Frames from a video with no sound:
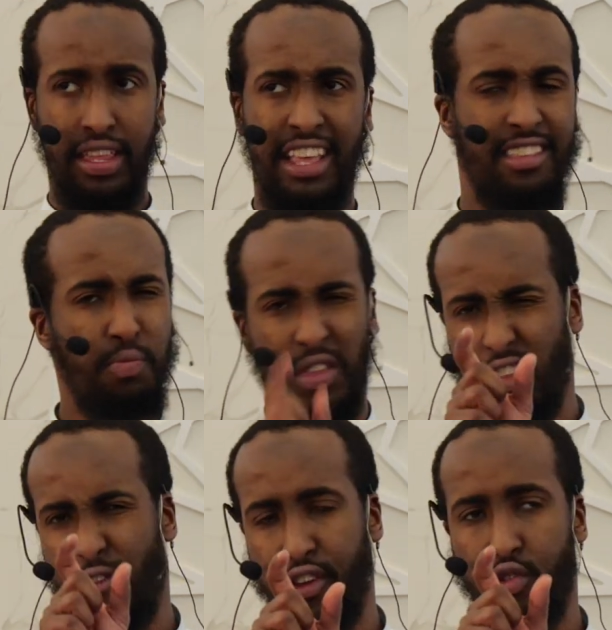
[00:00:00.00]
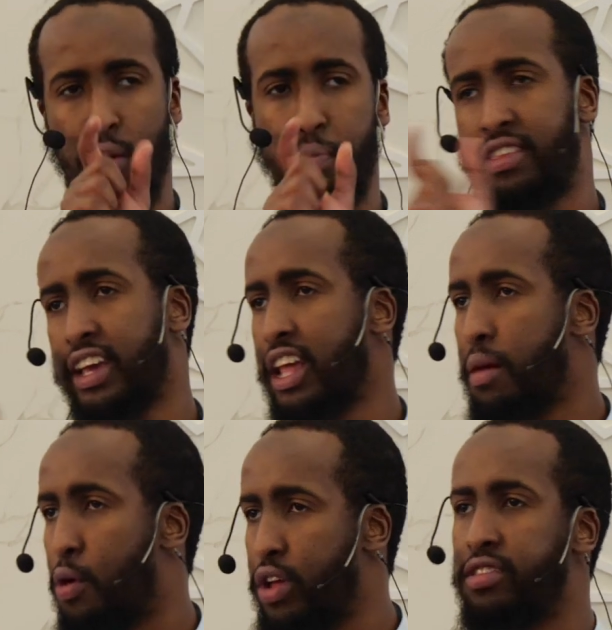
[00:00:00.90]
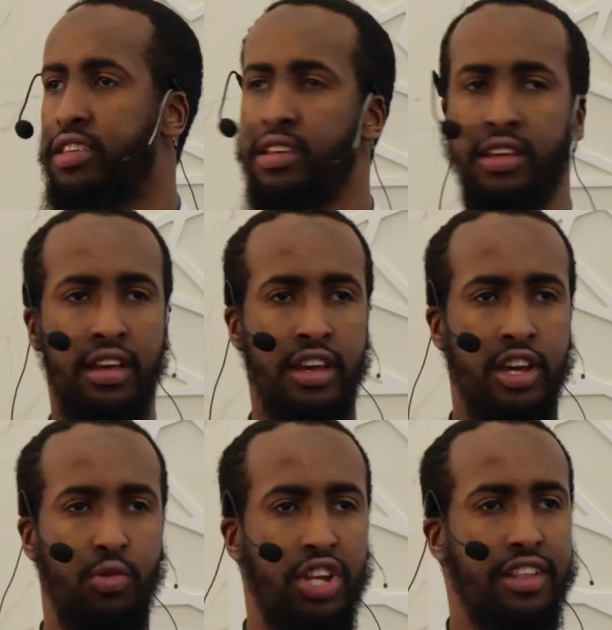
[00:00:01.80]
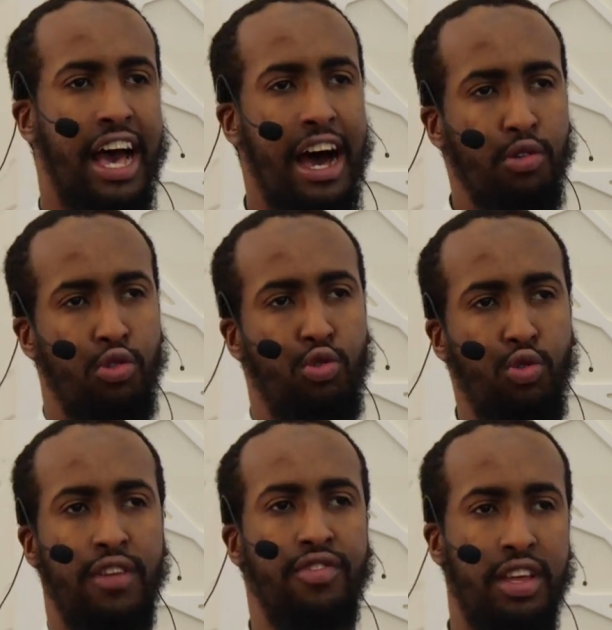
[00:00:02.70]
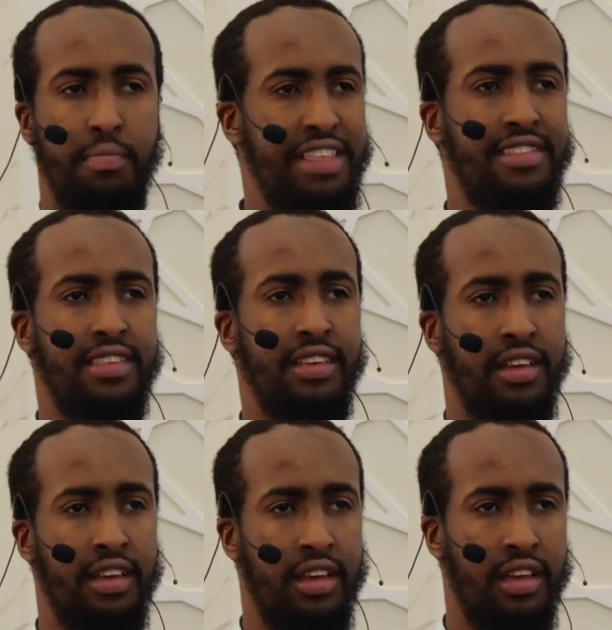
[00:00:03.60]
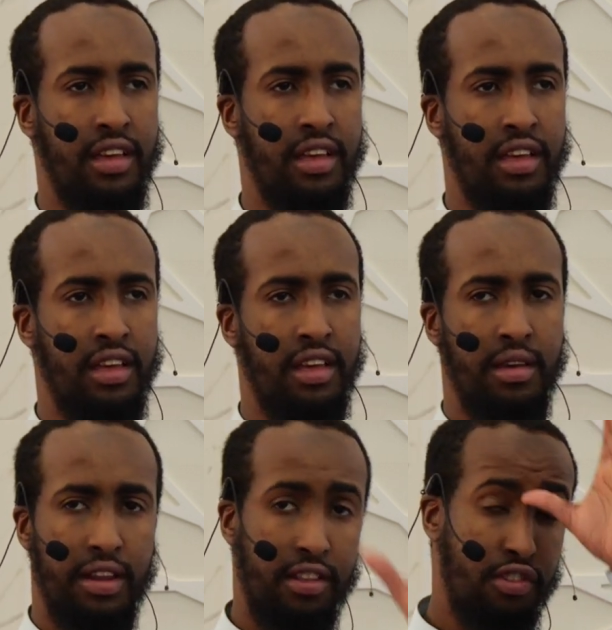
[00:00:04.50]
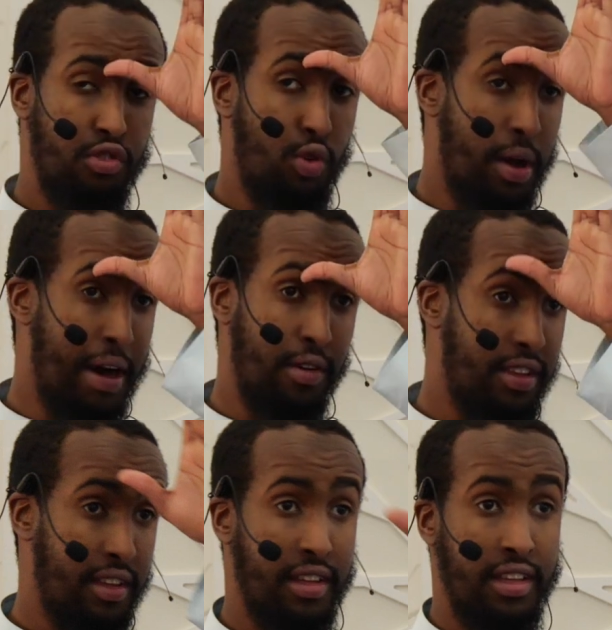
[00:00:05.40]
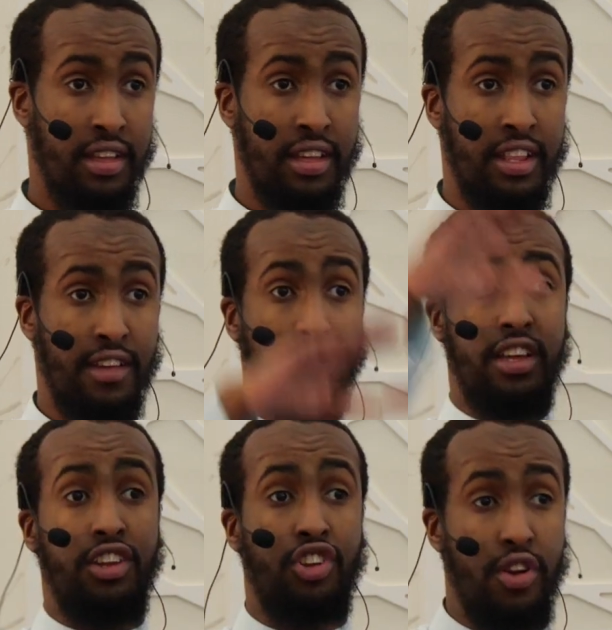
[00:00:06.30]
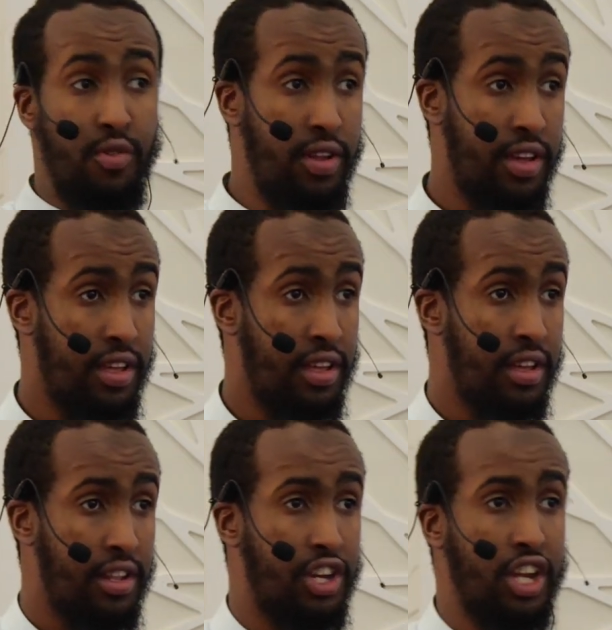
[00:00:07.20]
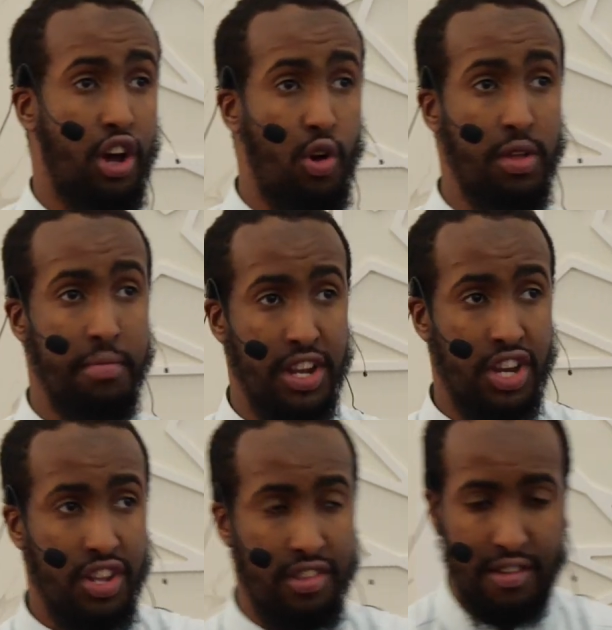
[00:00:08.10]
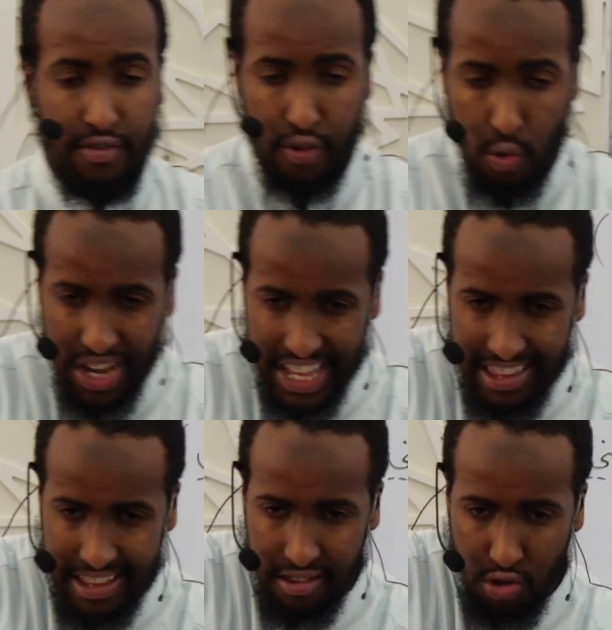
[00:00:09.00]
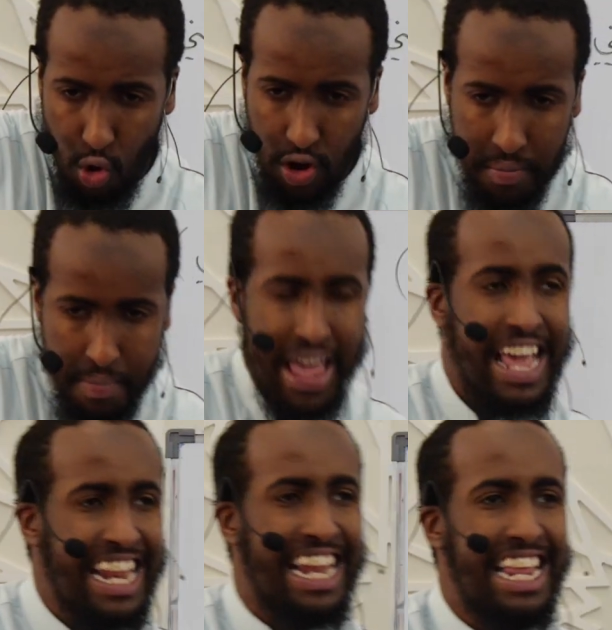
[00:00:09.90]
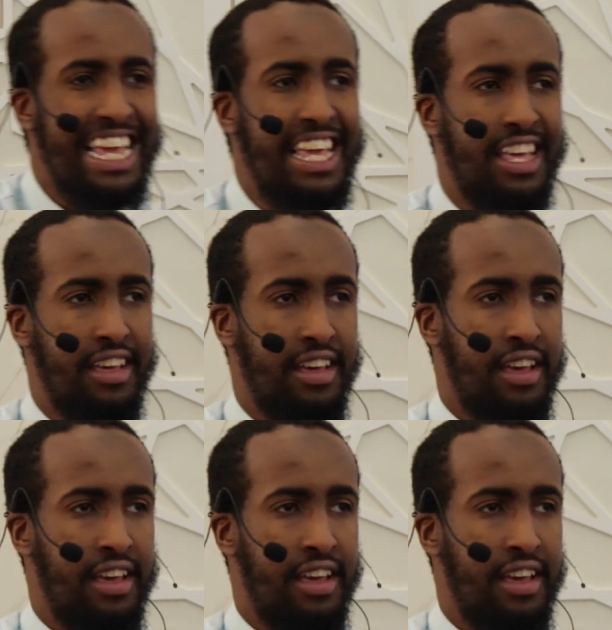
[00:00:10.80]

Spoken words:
it's specific to a particular point, which is how to do tafsir best. He doesn't talk about tafsir in general. The Shaykh only mentions and focuses on mainly,